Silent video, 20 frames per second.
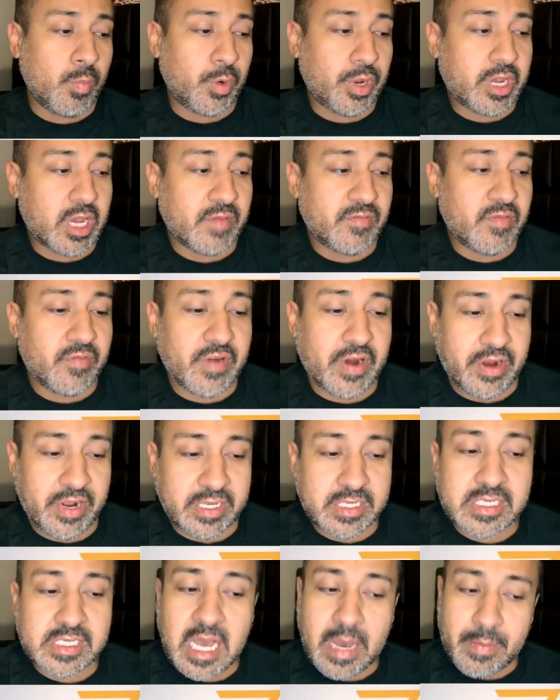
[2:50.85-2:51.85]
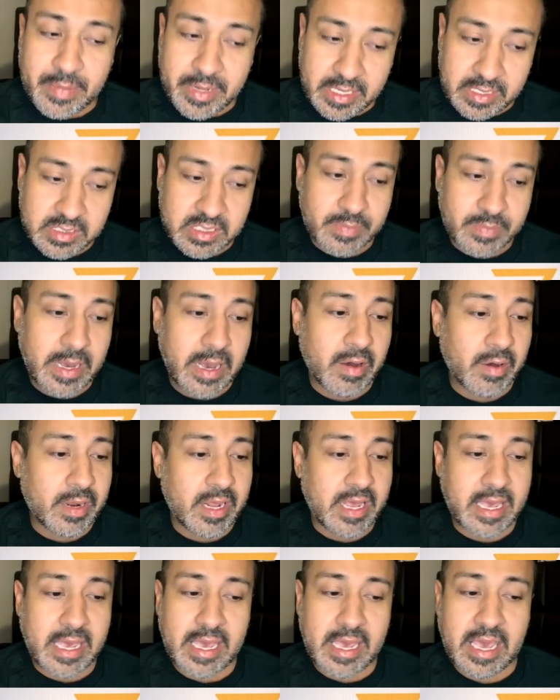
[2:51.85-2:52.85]
We cover various topics about
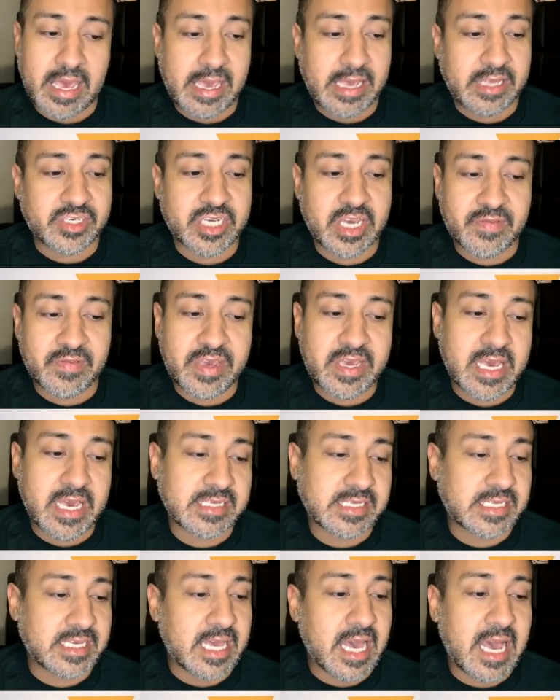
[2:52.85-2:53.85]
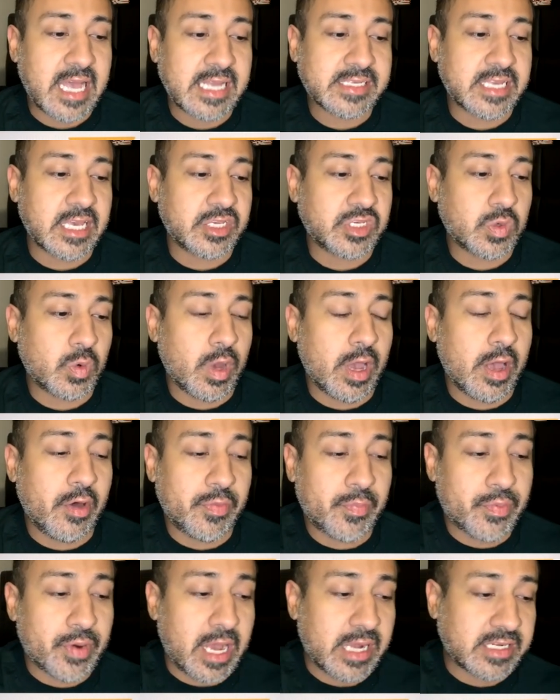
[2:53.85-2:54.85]
HIV, STI, sexual health
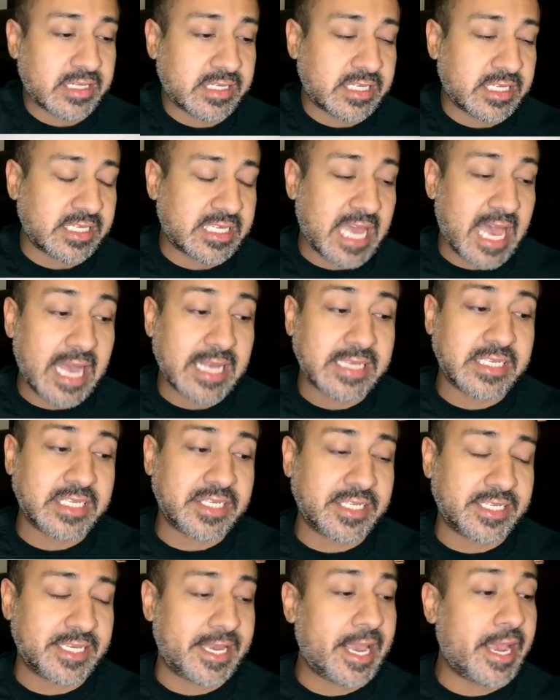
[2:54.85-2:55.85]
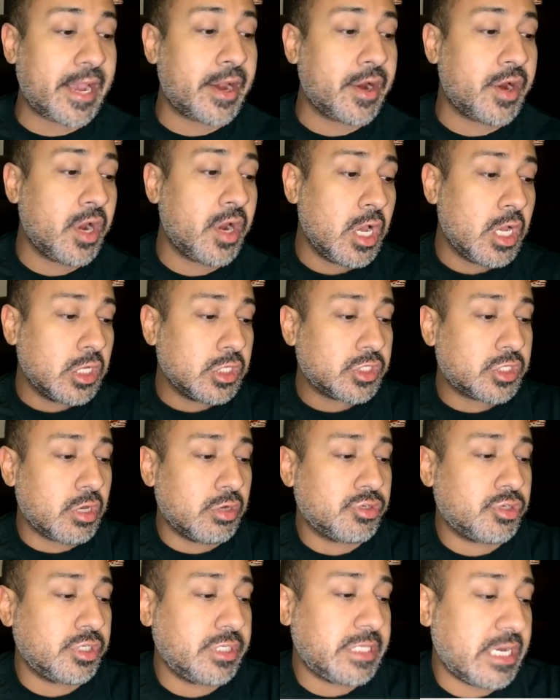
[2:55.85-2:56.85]
practices, access to care,
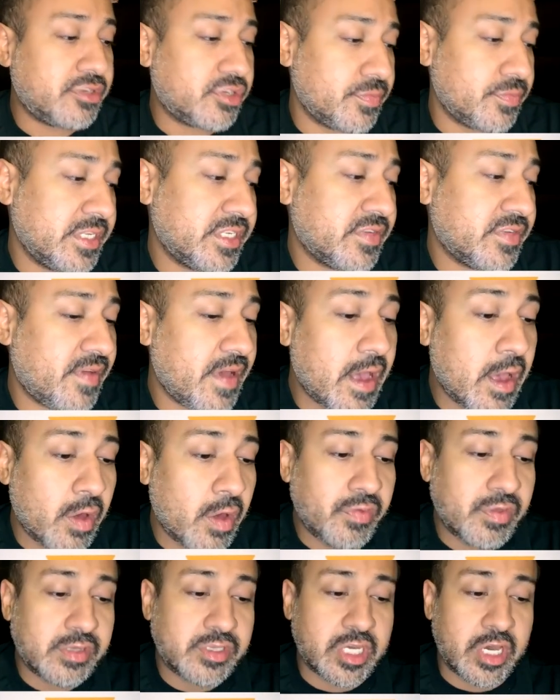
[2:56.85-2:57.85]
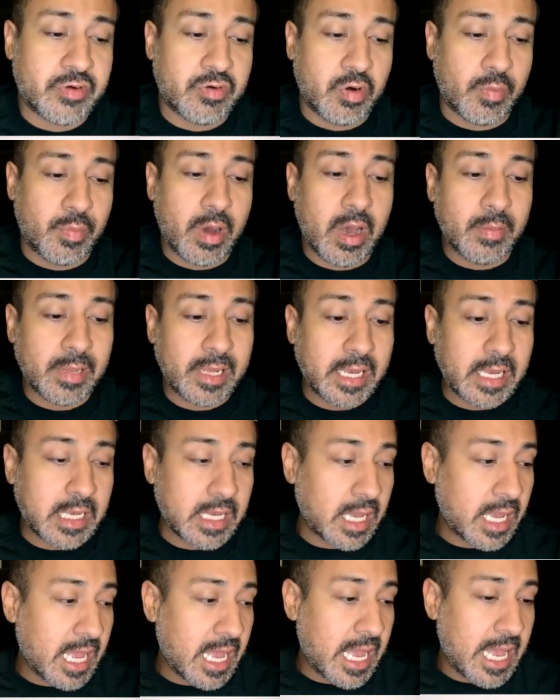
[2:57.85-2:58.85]
social detriments of health, general public,
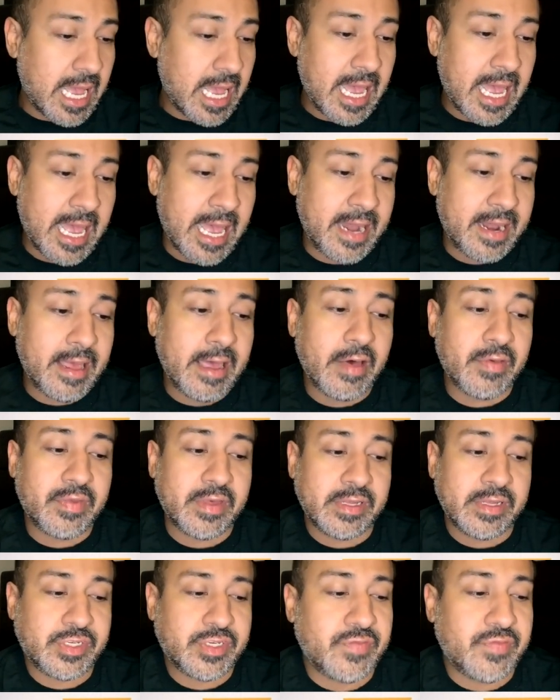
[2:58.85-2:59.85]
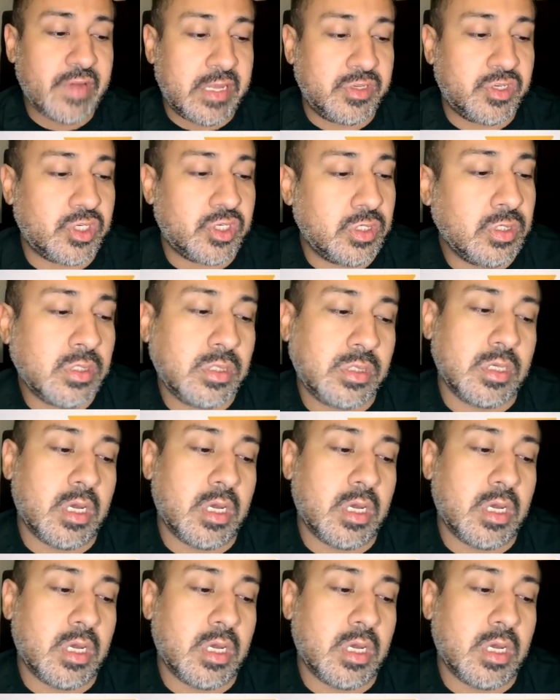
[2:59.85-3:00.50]
and health interventions.